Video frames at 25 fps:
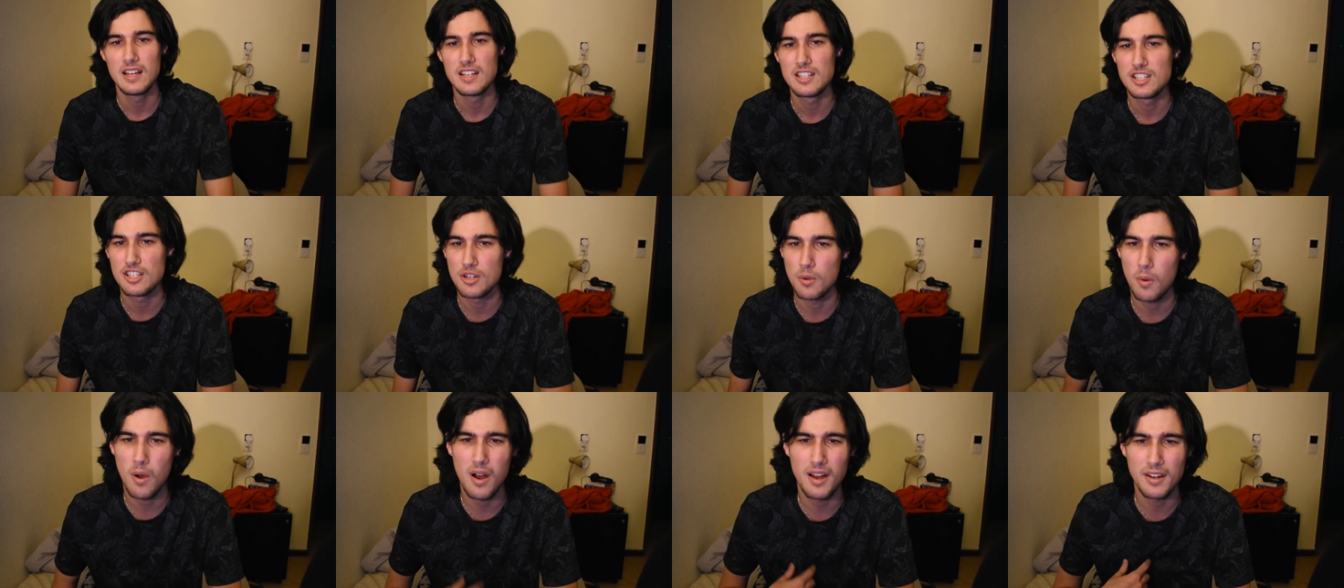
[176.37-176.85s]

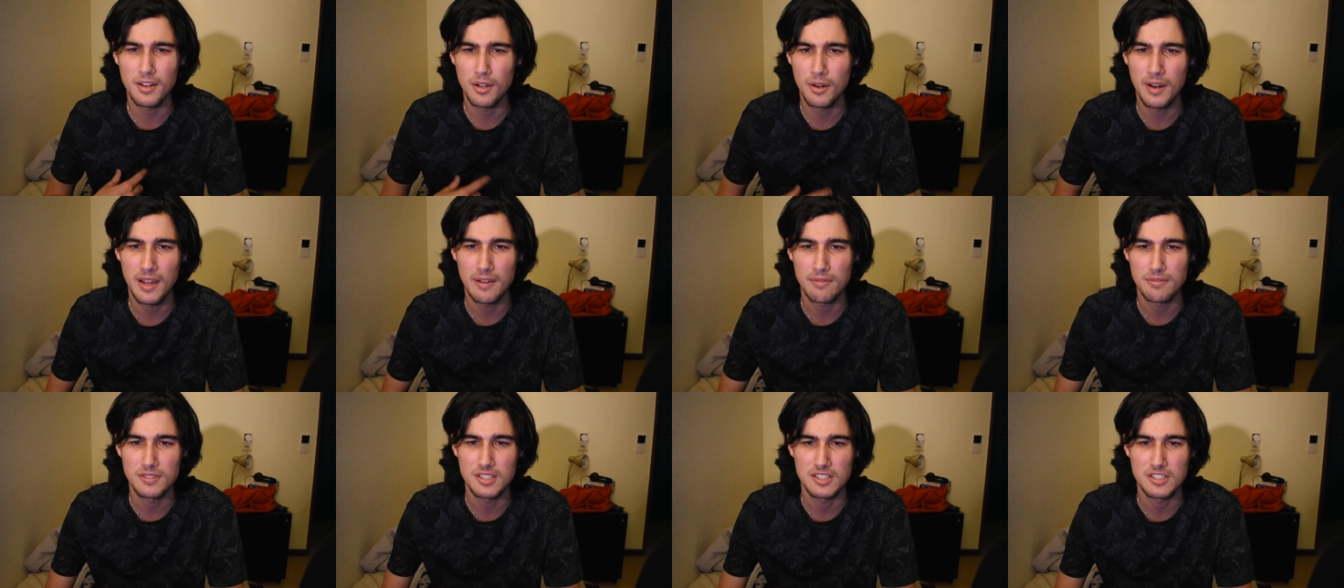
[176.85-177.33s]
so I don't
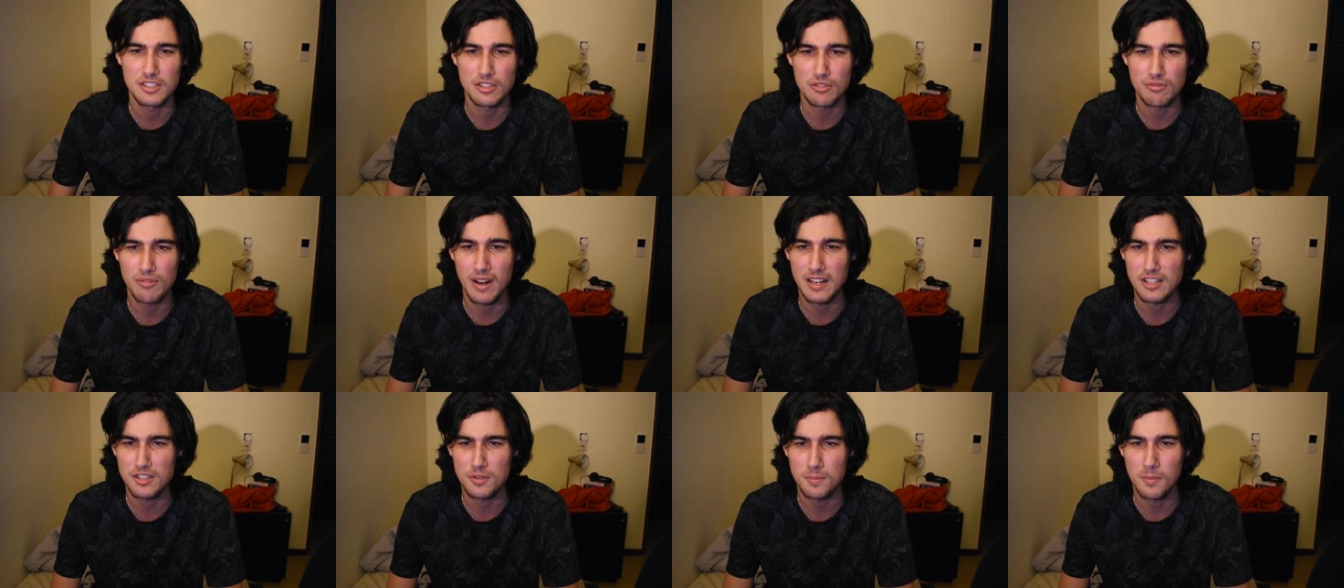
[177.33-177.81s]
have to
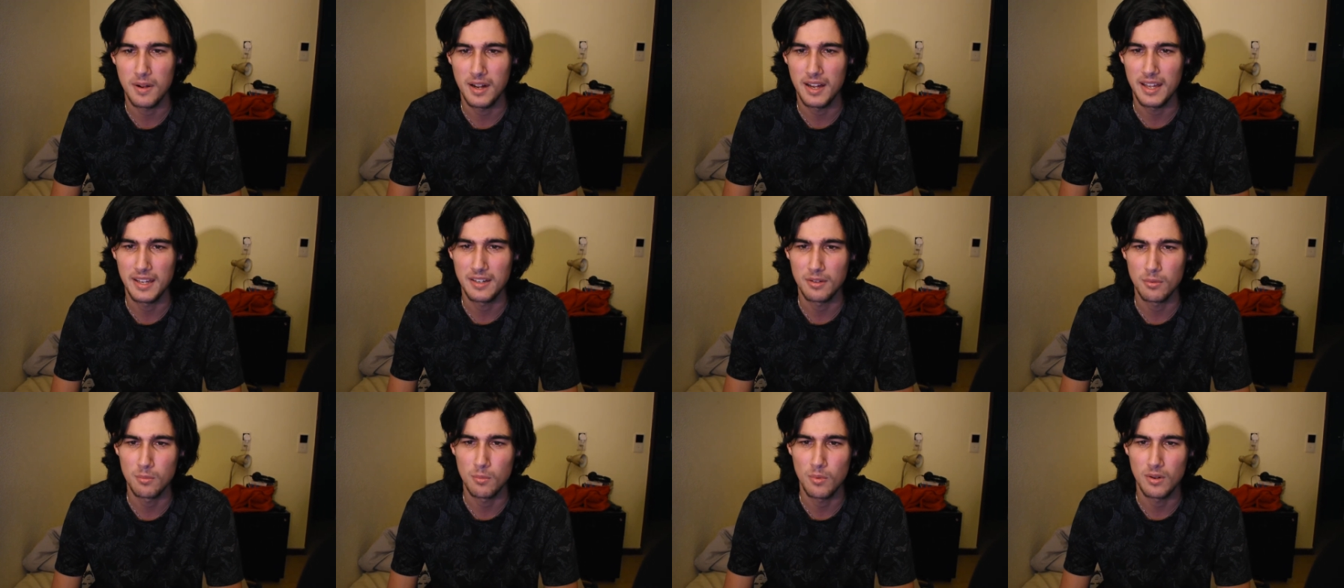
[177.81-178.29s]
scratch my
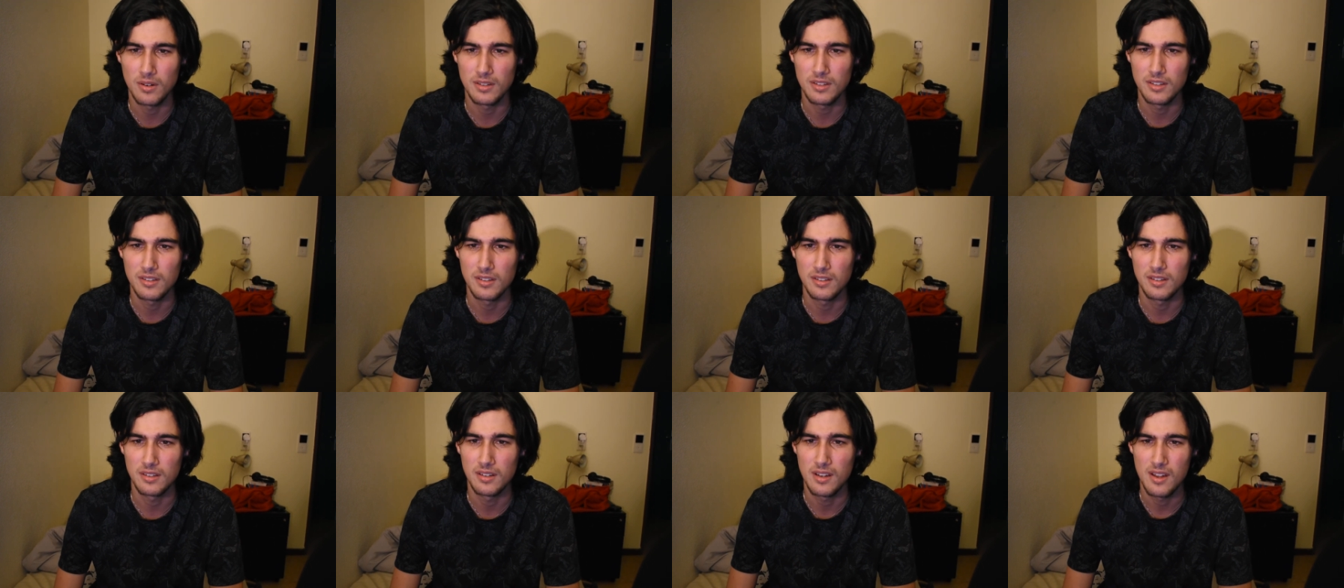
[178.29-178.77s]
head and
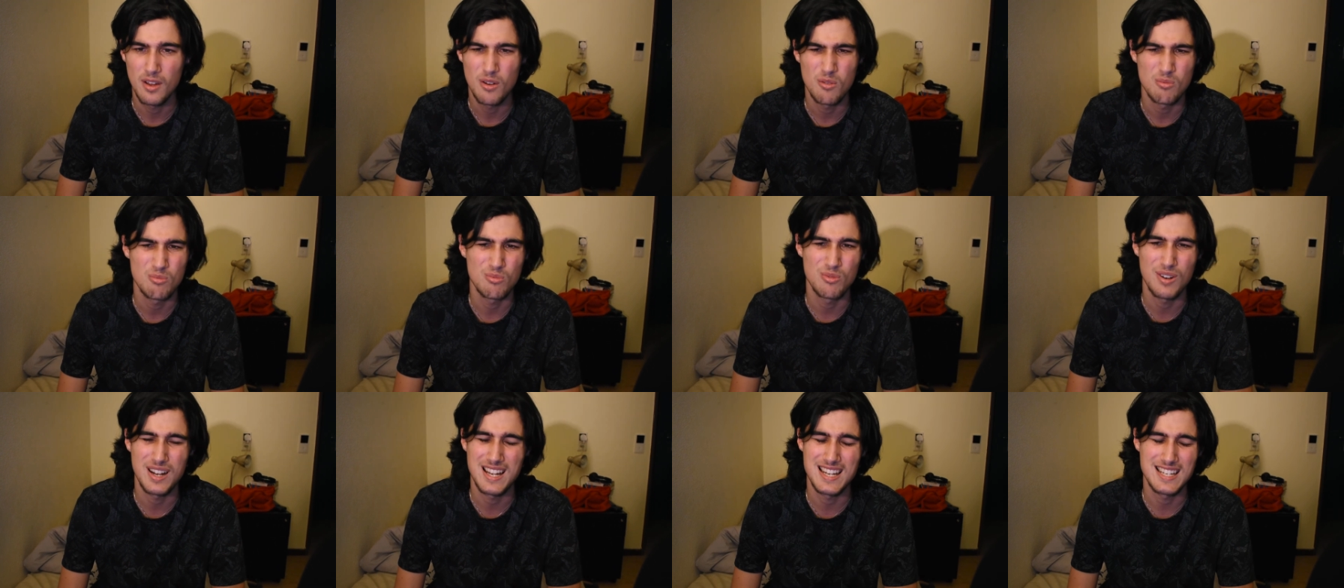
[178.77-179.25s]
wonder
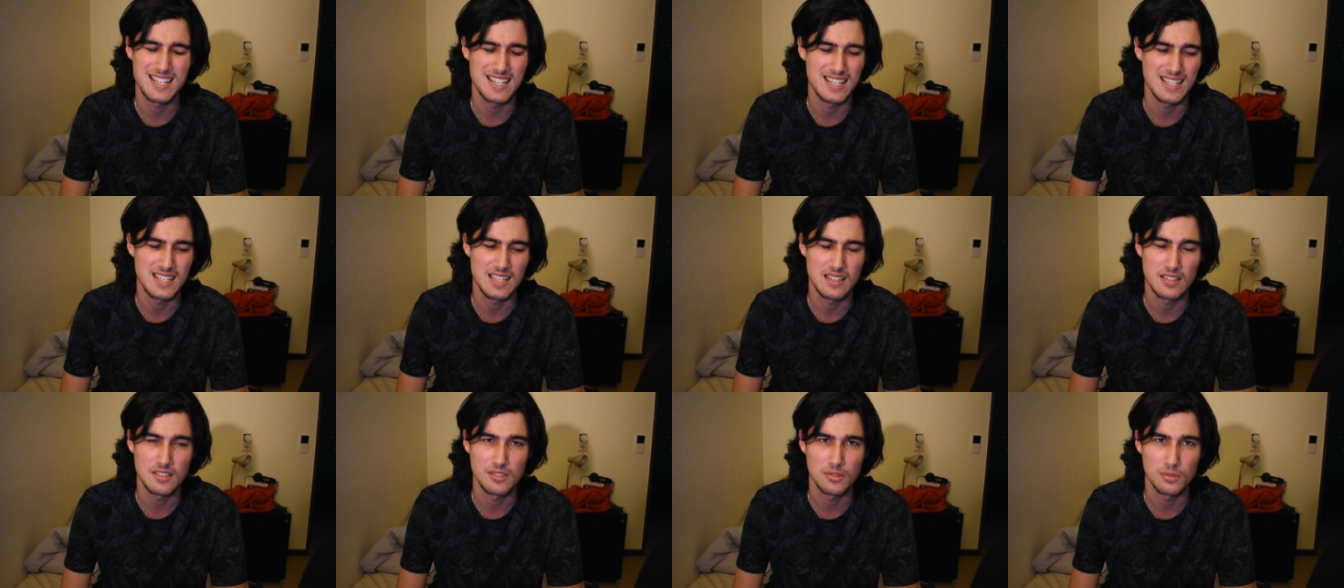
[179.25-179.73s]
where did
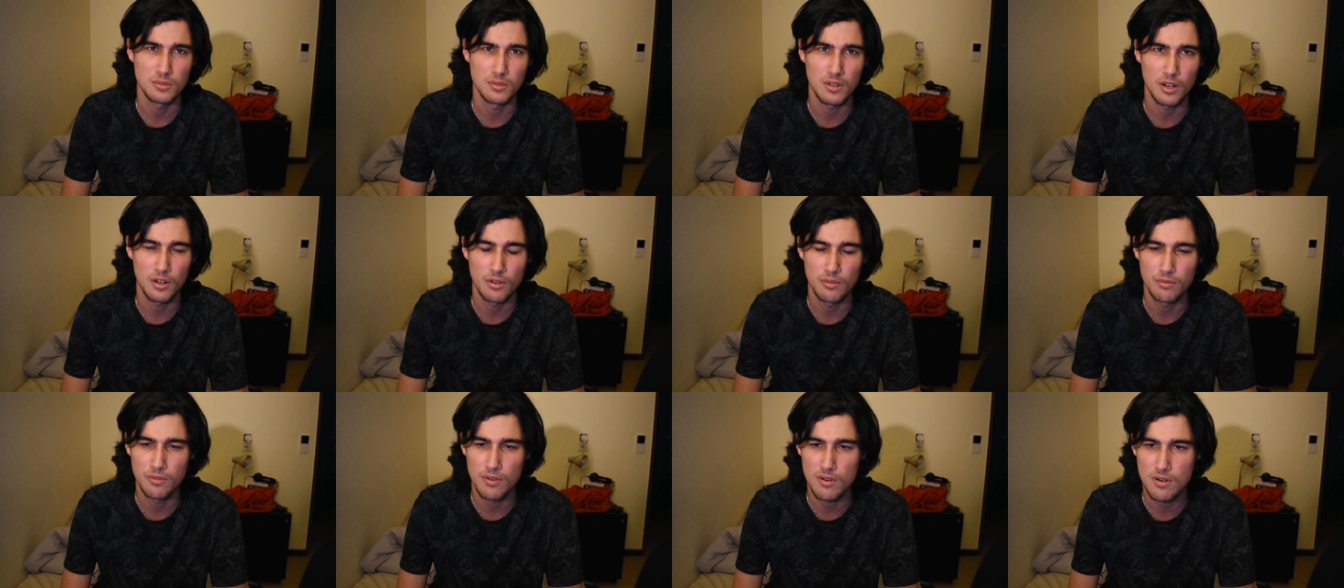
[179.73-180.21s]
this all
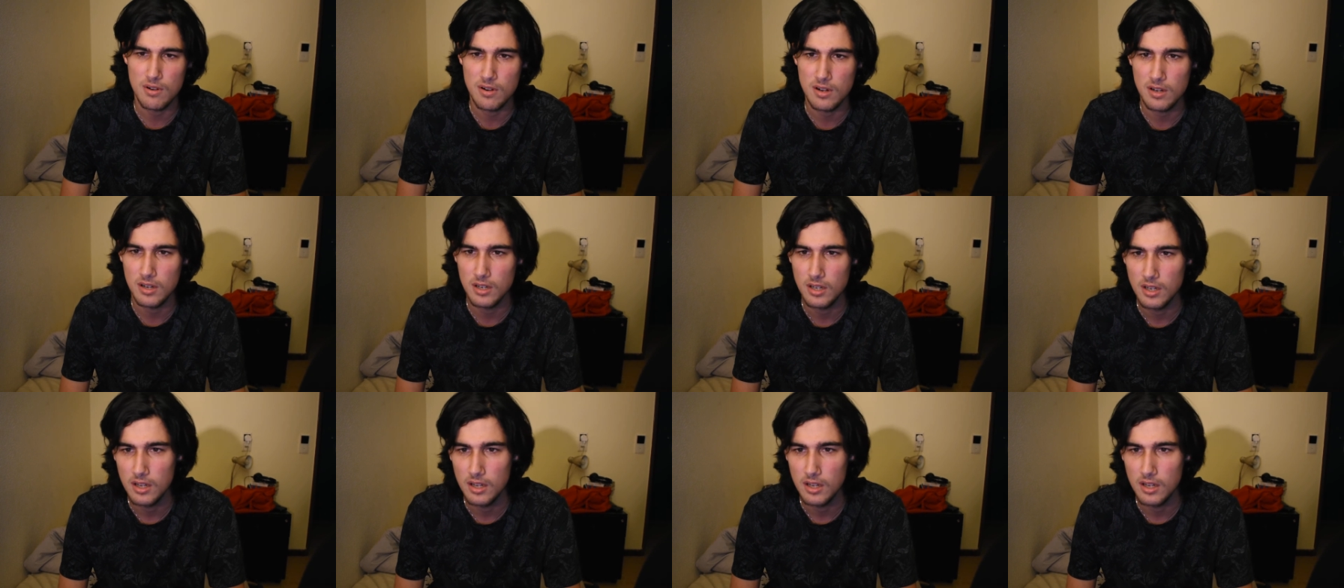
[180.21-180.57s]
go wrong.